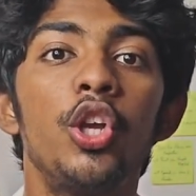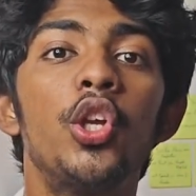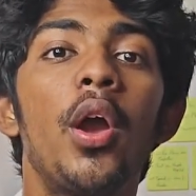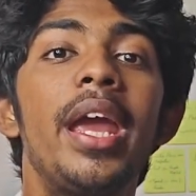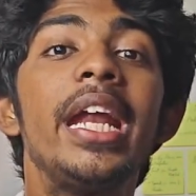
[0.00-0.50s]

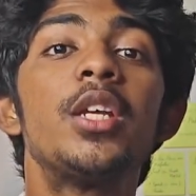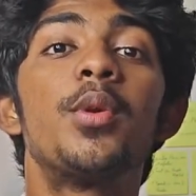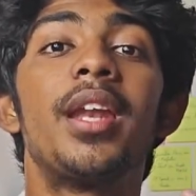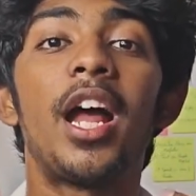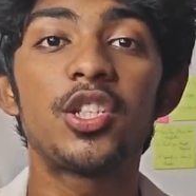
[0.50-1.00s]
your
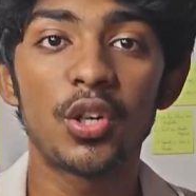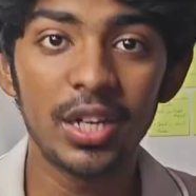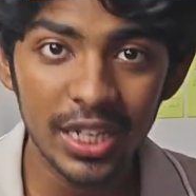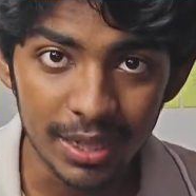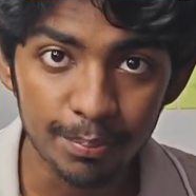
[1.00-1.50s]
English will
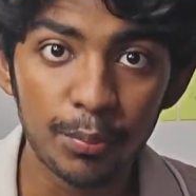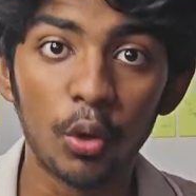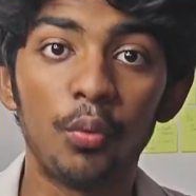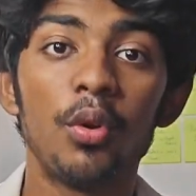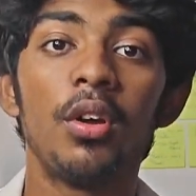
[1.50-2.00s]
naturally
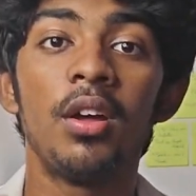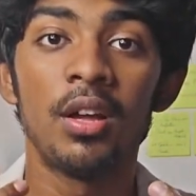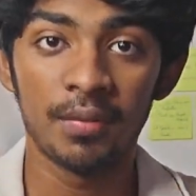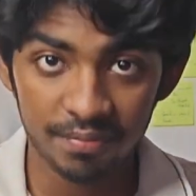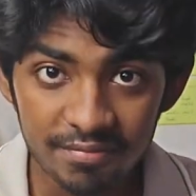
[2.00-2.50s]
improve
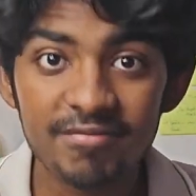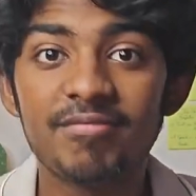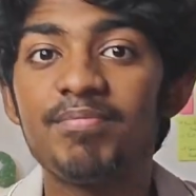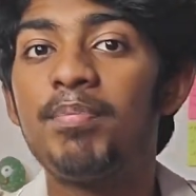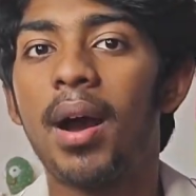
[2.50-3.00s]

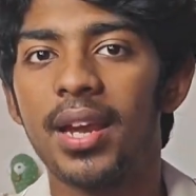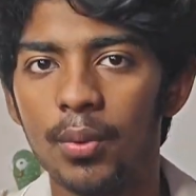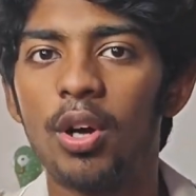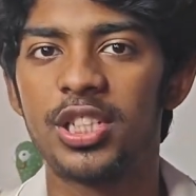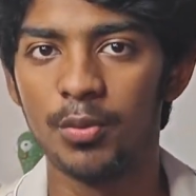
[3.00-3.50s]

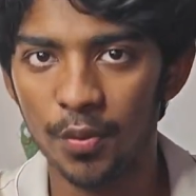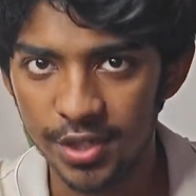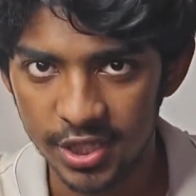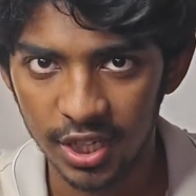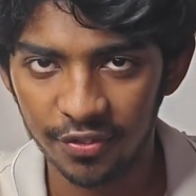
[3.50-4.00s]
by watching
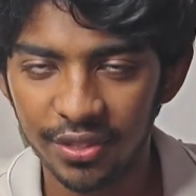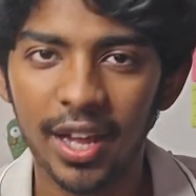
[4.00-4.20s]
movies itself.